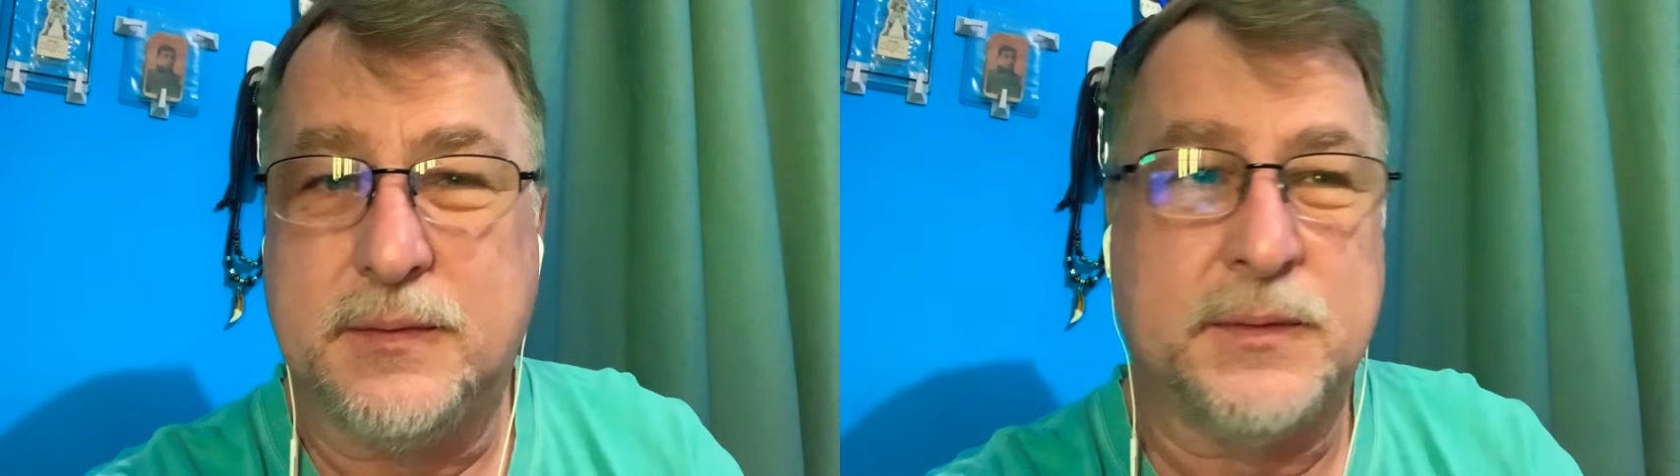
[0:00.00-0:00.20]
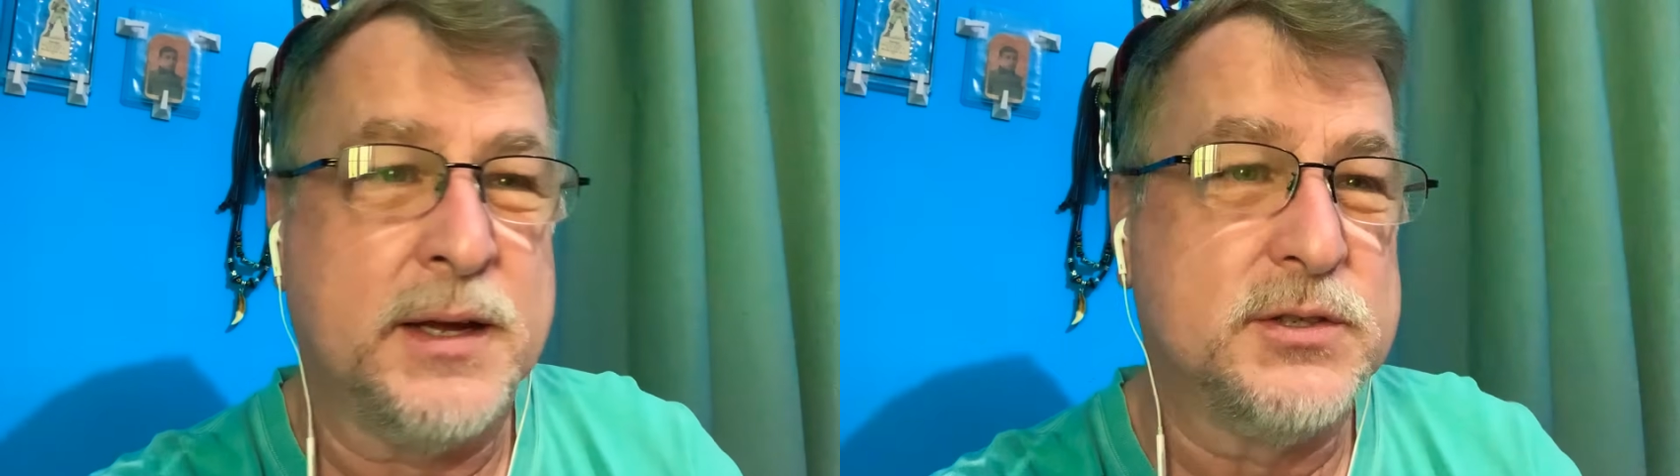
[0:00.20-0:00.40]

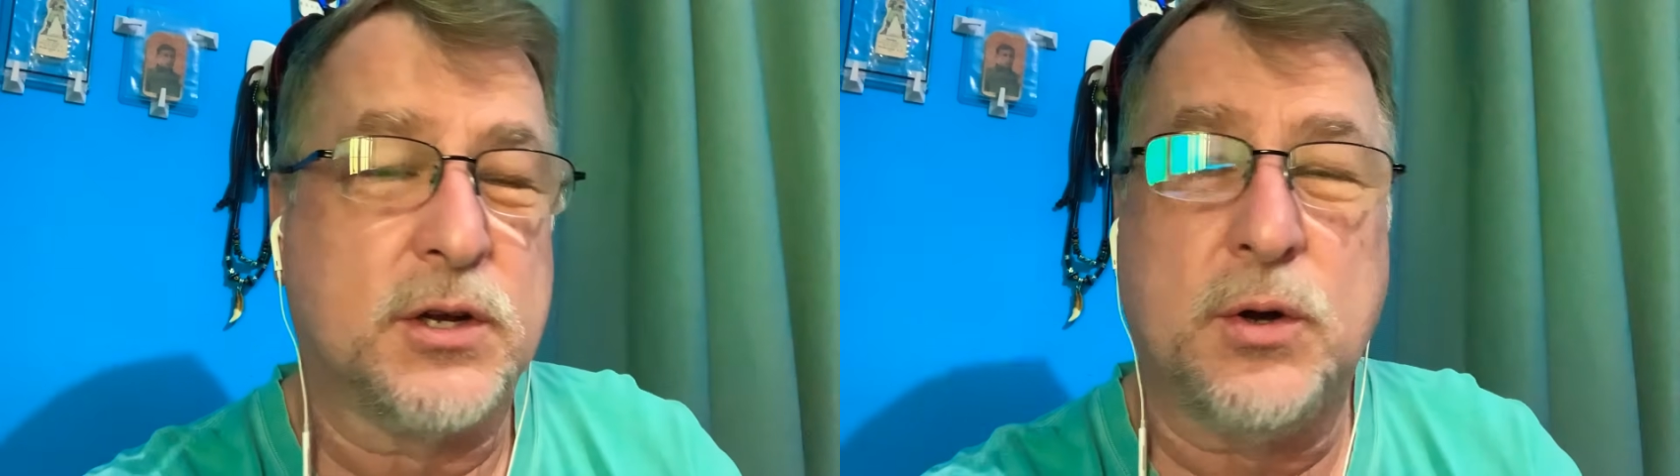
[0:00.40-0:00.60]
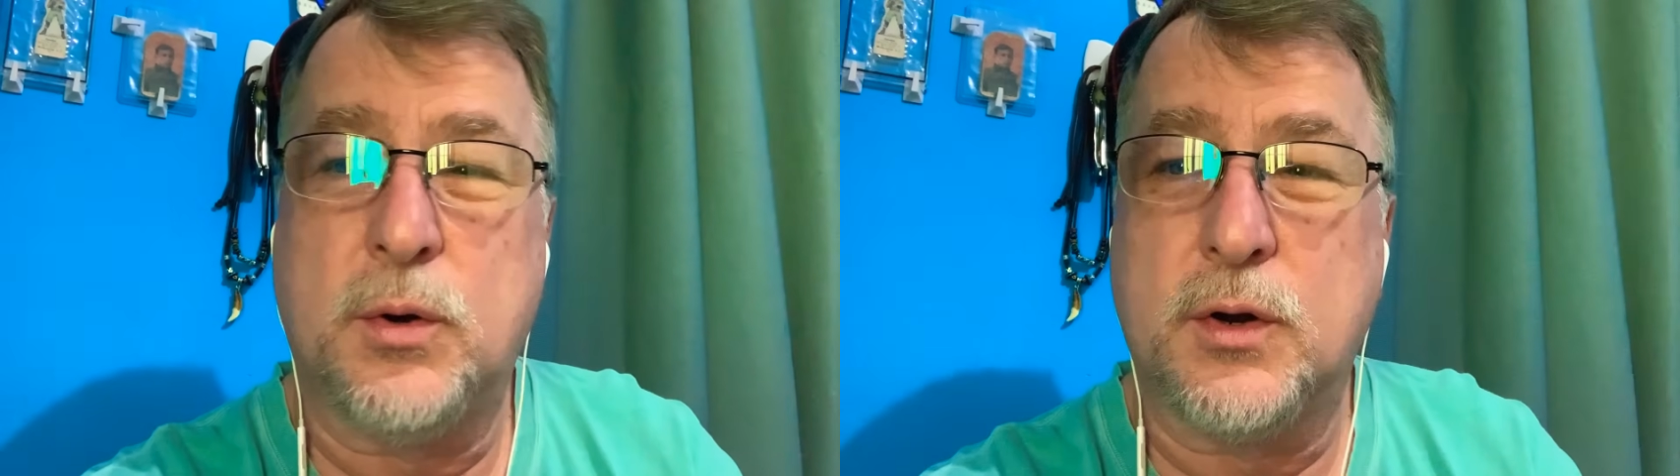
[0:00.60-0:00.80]
Things are
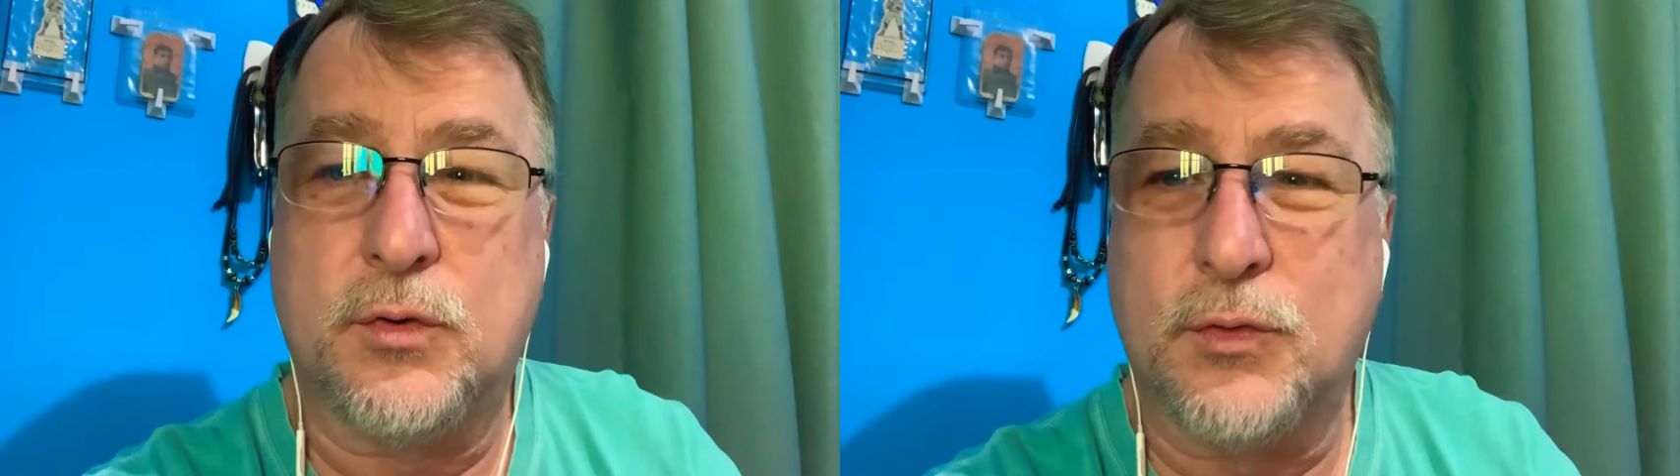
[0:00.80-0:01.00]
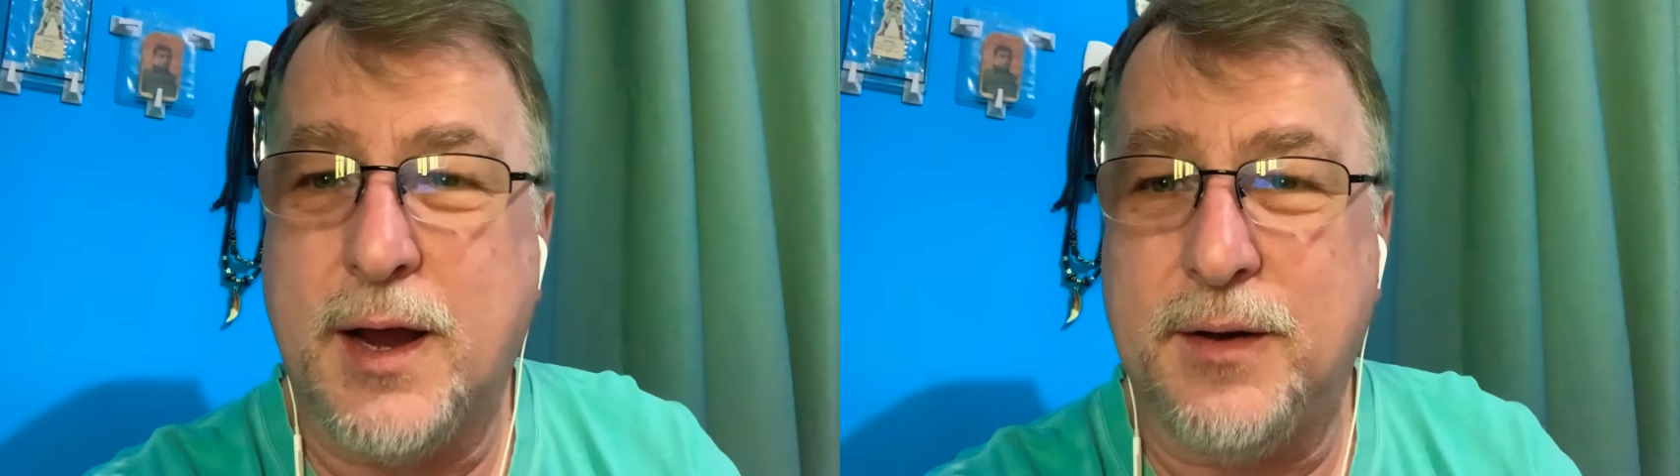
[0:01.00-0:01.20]
going
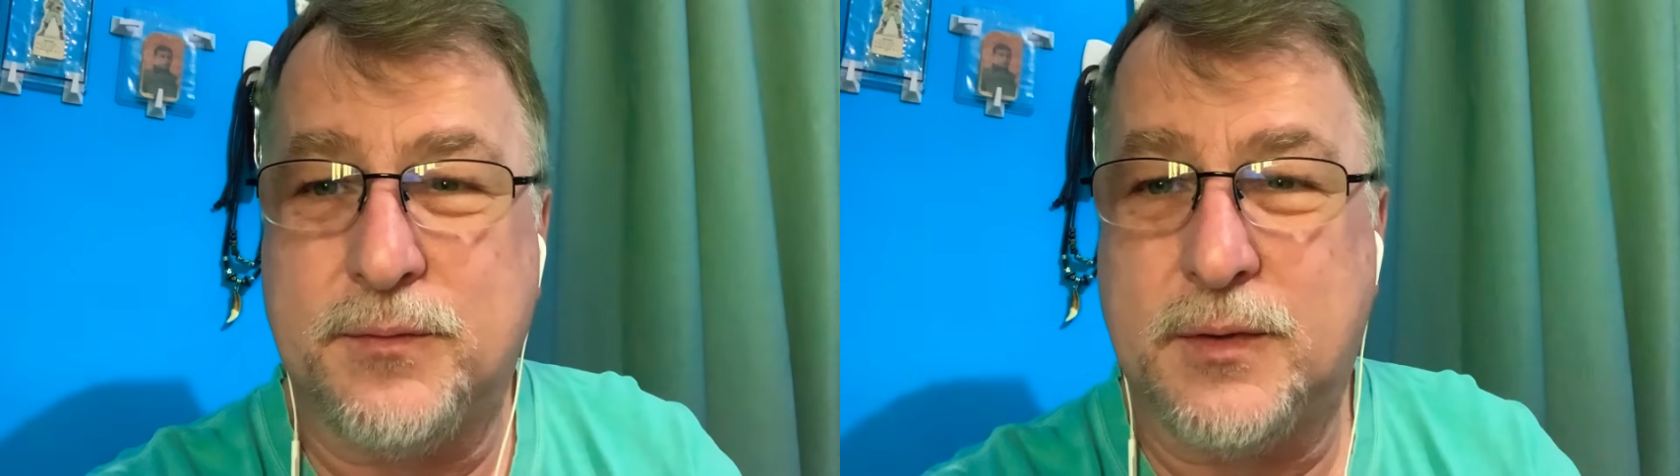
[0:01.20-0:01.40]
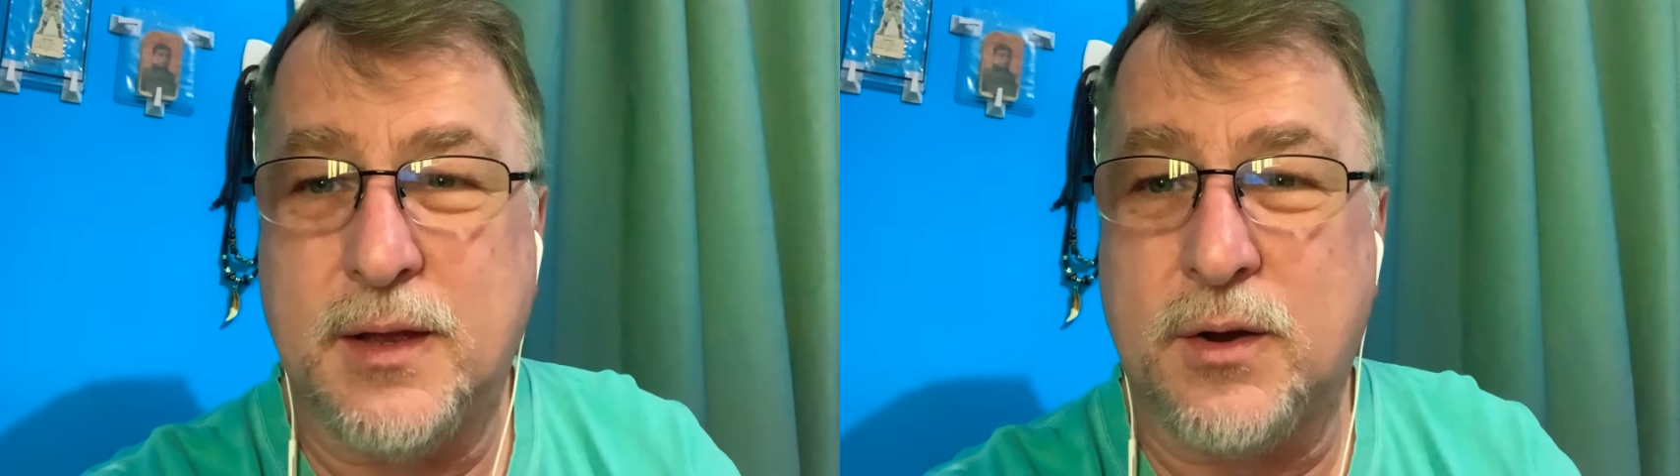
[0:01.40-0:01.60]
great.
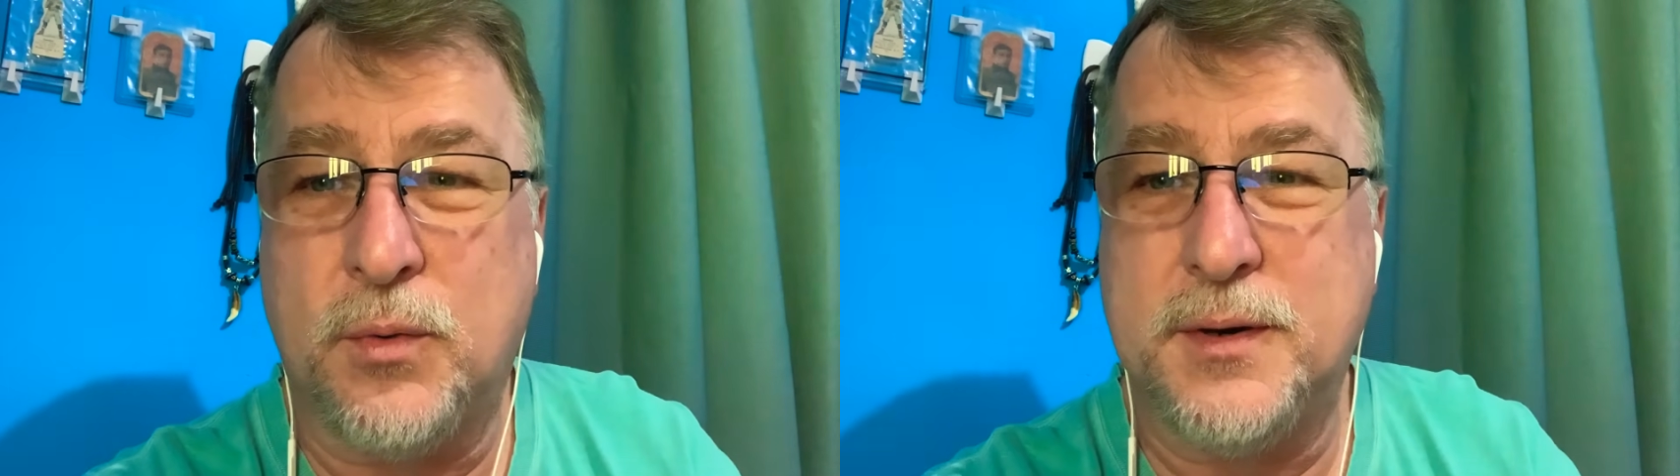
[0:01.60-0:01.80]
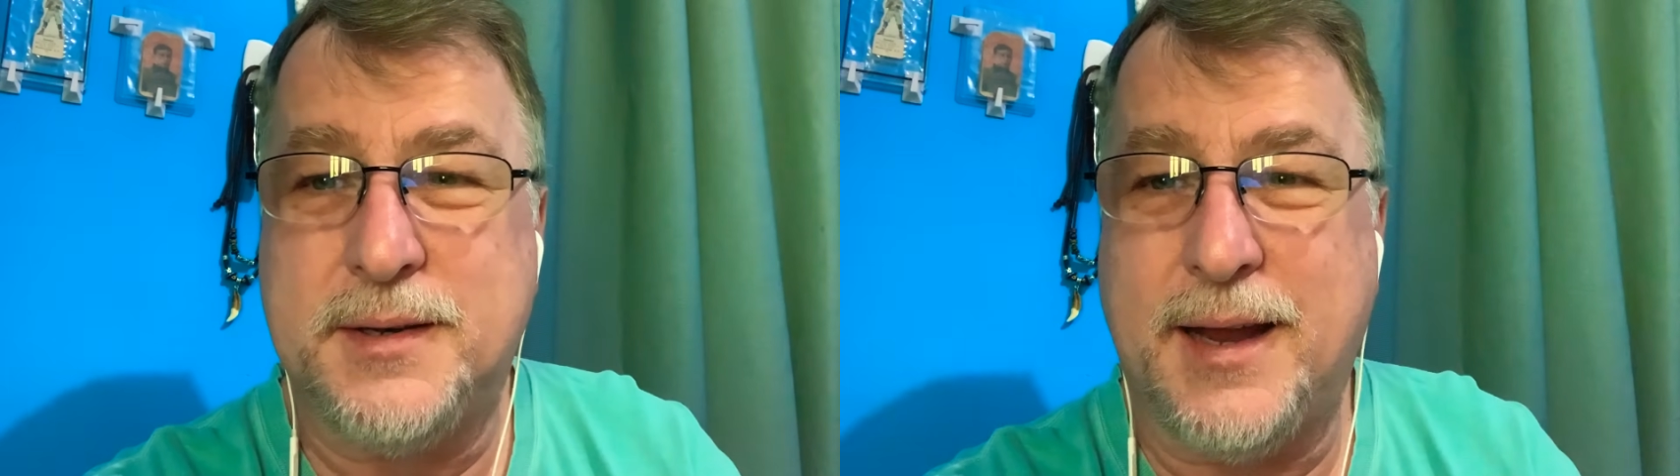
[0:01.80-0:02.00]
They're
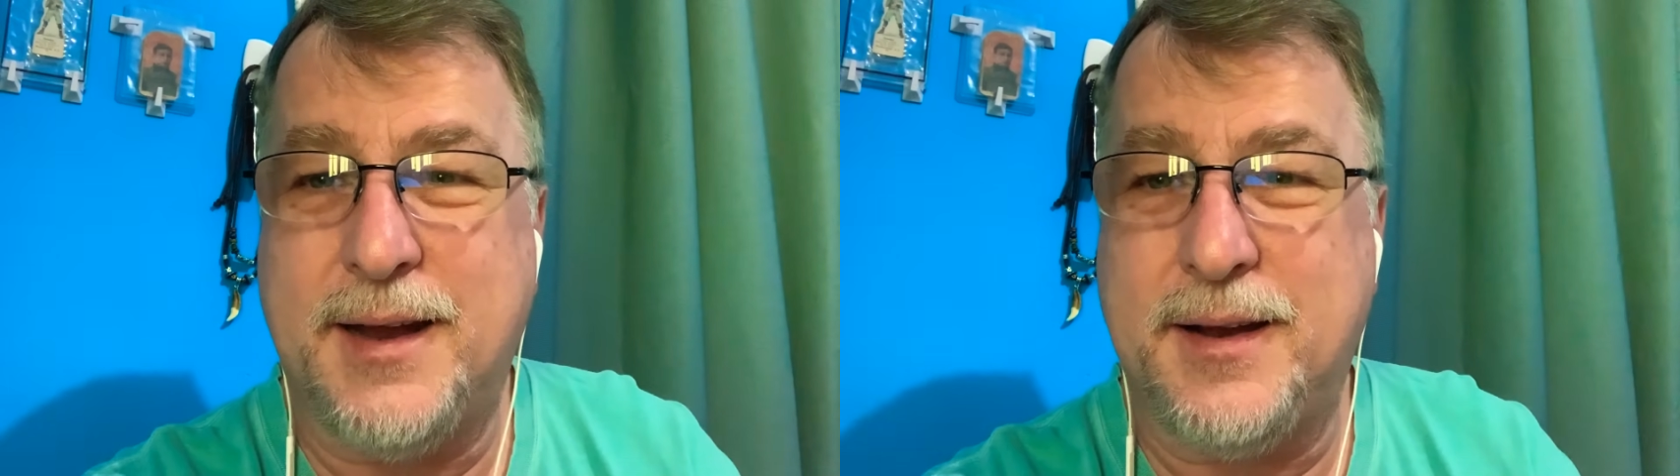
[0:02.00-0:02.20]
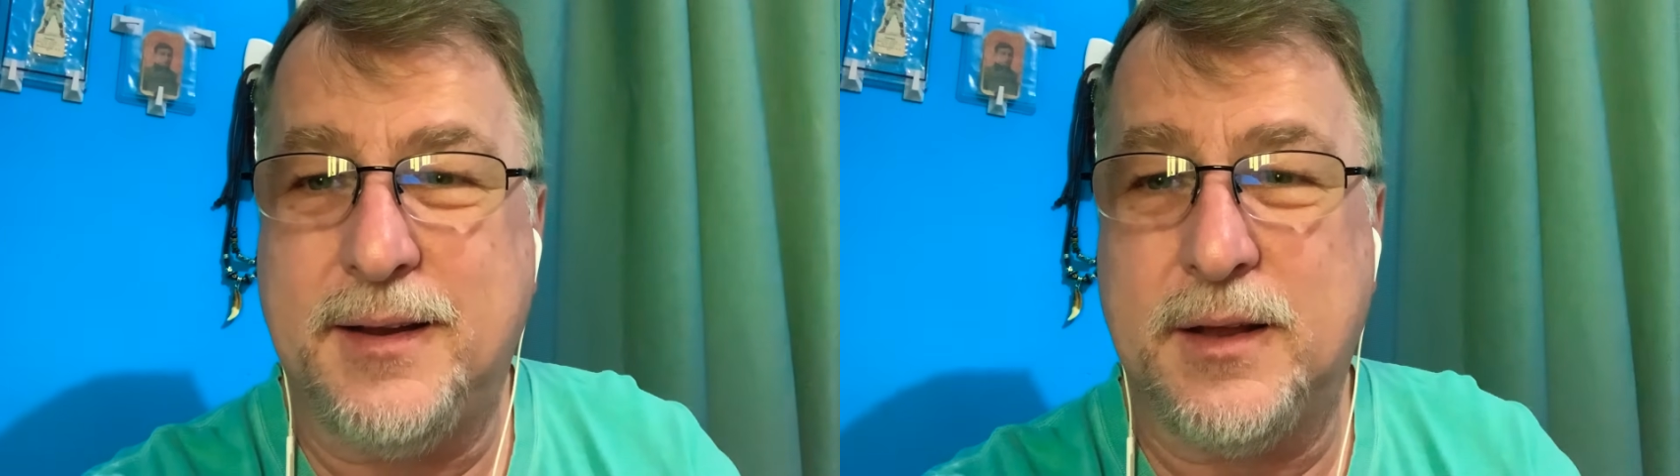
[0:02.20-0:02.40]
going dandy.